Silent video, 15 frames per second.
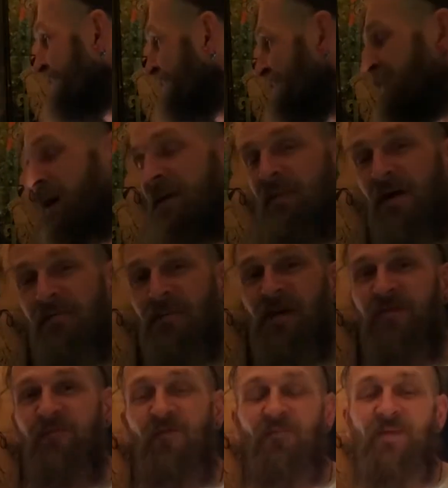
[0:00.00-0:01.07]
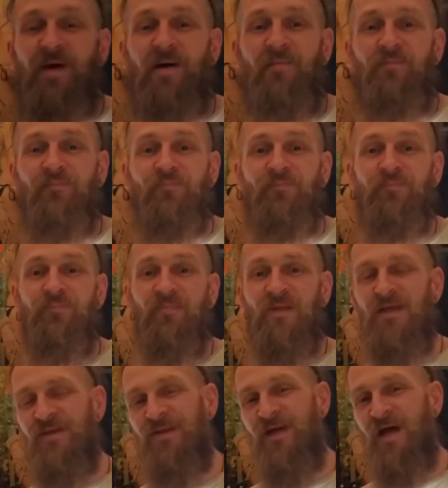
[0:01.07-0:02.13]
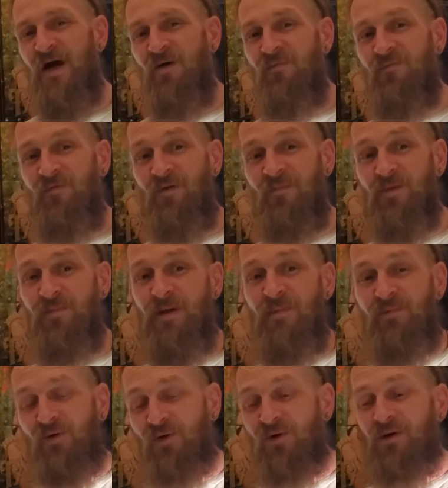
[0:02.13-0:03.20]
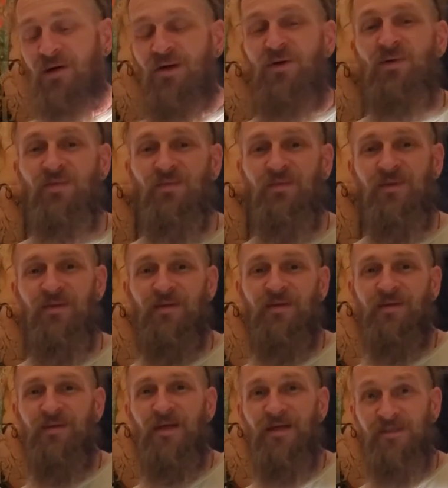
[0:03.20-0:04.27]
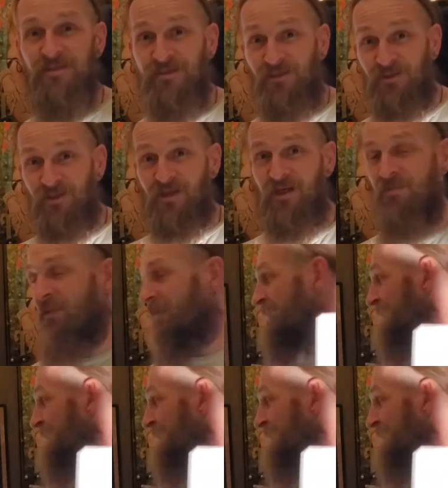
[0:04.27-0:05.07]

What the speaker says: to buy my mead from them. Get the help from the people that are still going to come up